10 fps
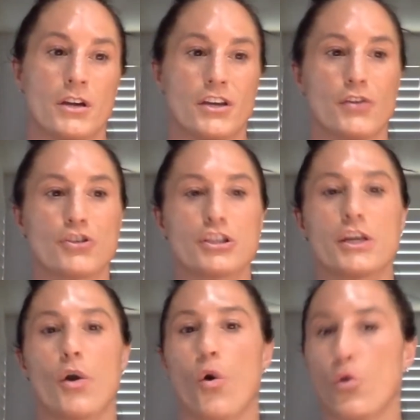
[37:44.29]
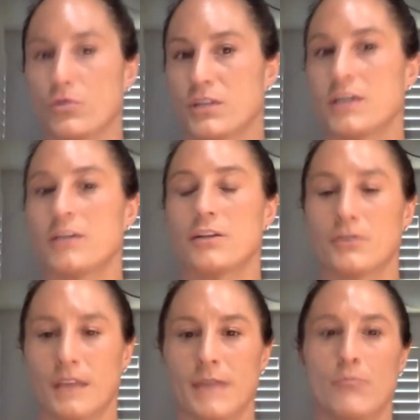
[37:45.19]
usually older
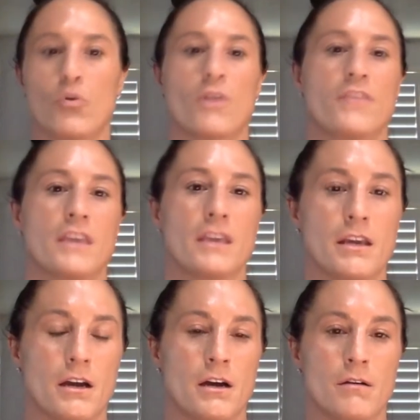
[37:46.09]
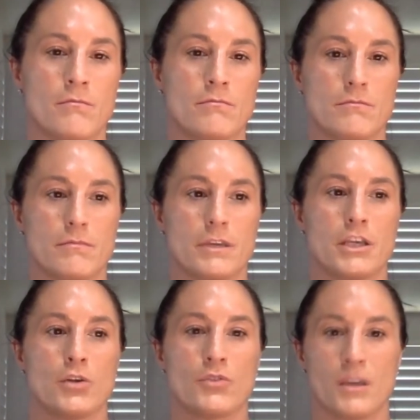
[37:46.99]
you'll get more of the um,
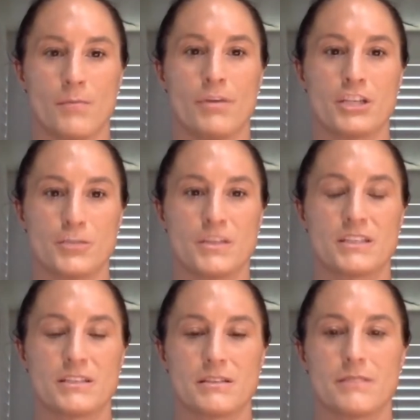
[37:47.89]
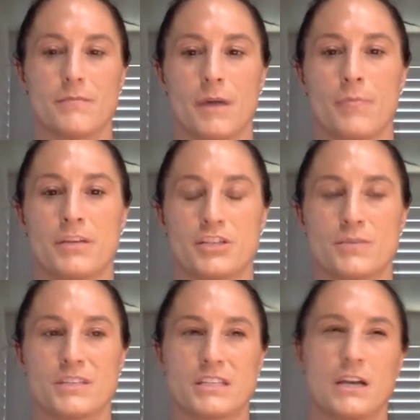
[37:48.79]
you know the impingement
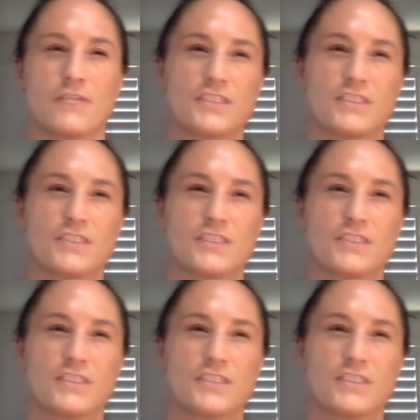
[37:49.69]
impingement stuff.